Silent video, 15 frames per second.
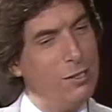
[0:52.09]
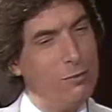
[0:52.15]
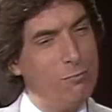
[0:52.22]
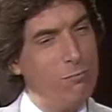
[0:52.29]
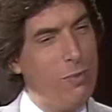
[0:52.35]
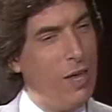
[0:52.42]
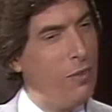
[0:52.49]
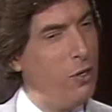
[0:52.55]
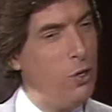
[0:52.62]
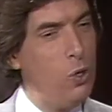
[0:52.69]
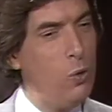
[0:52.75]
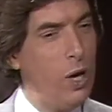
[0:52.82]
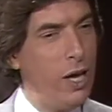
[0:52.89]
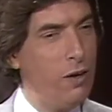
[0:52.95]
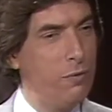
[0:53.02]
Matthew,
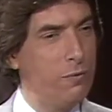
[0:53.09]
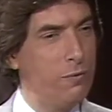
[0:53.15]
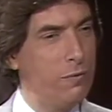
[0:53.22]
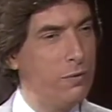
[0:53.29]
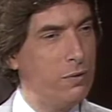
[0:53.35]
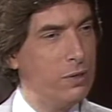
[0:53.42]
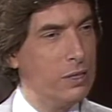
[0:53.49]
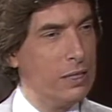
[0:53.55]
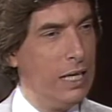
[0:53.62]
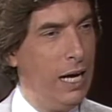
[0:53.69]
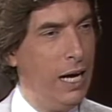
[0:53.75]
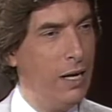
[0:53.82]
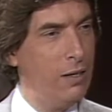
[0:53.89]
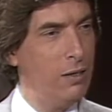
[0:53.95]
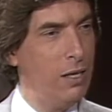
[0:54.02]
you have
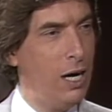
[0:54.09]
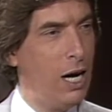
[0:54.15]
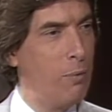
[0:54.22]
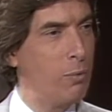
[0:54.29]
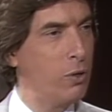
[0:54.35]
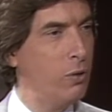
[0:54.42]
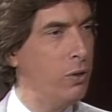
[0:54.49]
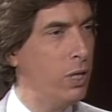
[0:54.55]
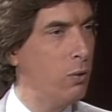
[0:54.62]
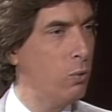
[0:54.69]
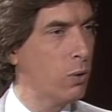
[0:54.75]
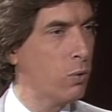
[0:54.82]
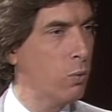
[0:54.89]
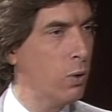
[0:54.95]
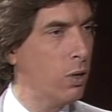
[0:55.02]
had the opportunity
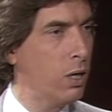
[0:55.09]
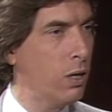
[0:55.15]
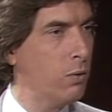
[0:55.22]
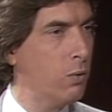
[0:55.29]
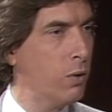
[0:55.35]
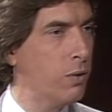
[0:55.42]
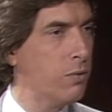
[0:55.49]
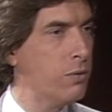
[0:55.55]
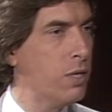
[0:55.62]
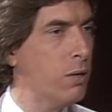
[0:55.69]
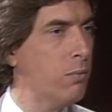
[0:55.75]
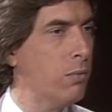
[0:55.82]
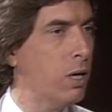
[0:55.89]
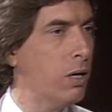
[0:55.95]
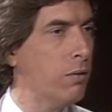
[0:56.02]
with working with
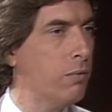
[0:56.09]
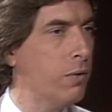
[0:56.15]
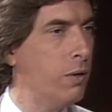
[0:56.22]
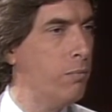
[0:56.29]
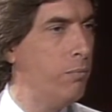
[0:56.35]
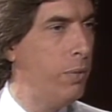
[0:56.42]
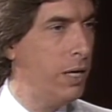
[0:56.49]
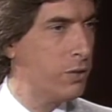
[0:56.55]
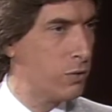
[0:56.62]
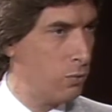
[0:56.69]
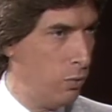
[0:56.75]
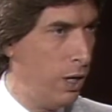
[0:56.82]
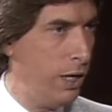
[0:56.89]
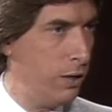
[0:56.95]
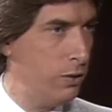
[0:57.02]
some of the best
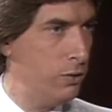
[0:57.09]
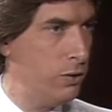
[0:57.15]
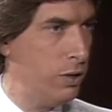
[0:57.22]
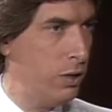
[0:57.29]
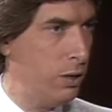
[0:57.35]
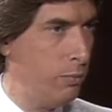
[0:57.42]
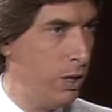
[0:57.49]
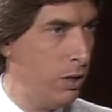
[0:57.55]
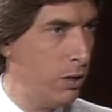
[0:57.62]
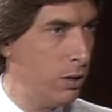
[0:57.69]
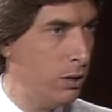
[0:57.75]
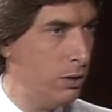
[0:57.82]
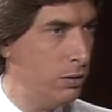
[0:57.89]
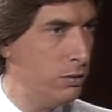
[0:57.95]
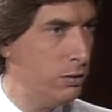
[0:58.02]
writers in
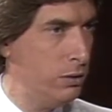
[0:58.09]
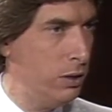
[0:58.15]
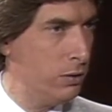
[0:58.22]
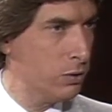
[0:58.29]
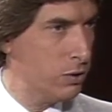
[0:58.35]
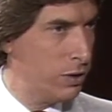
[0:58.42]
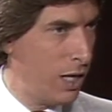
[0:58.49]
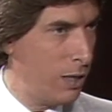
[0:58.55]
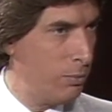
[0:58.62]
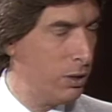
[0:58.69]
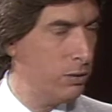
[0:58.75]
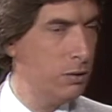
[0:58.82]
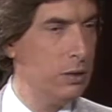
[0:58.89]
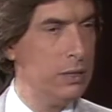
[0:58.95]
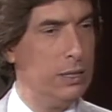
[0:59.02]
America. Neil
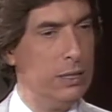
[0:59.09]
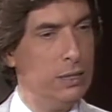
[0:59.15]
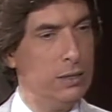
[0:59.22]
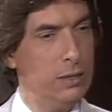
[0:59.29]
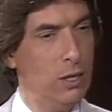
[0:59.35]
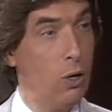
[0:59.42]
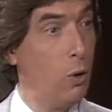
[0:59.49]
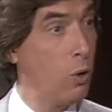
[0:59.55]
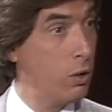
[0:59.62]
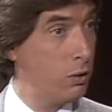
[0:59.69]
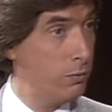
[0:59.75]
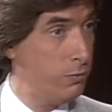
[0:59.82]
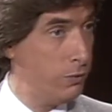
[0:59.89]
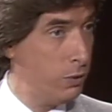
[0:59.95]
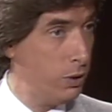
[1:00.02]
Simon,
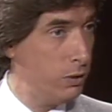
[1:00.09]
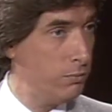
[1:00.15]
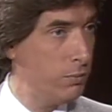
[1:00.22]
Horton Foote.